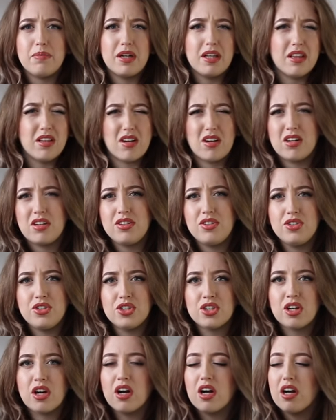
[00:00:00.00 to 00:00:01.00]
Melange
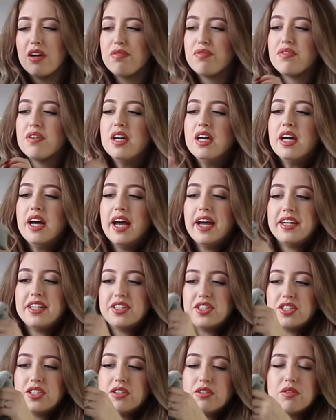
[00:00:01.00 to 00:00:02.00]
scarf and
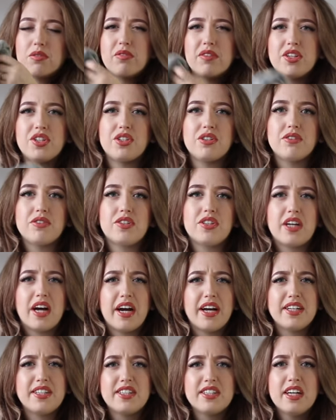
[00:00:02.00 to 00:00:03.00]
this is the original
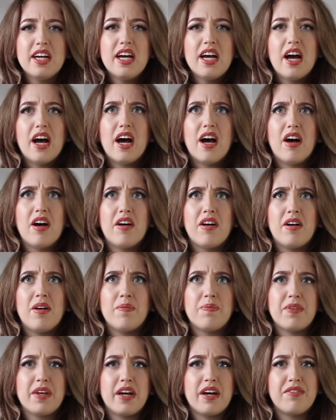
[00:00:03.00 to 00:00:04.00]
size.
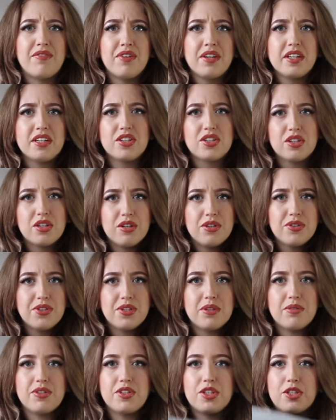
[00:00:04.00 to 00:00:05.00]
Um, I think there's
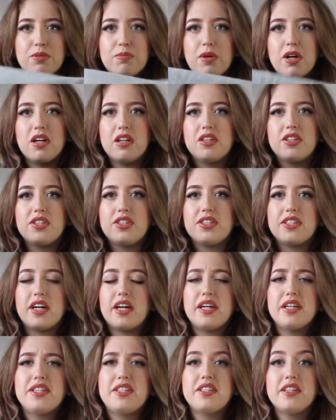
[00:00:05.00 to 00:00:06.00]
also a smaller
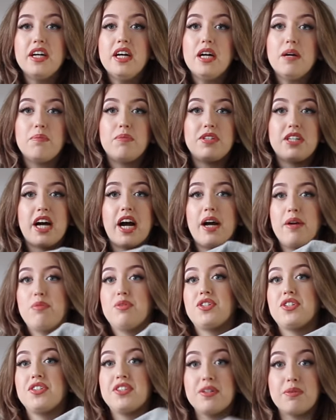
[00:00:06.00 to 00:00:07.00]
size but I
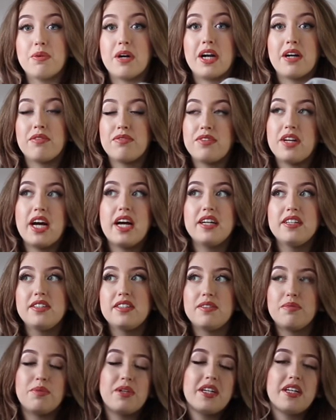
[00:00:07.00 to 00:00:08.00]
wasn't aware of that
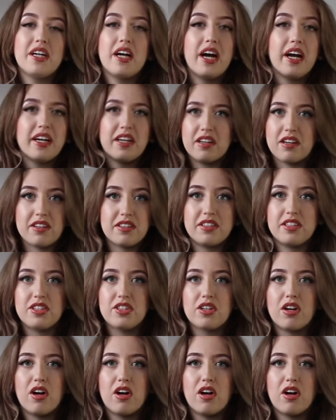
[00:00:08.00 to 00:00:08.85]
when I got this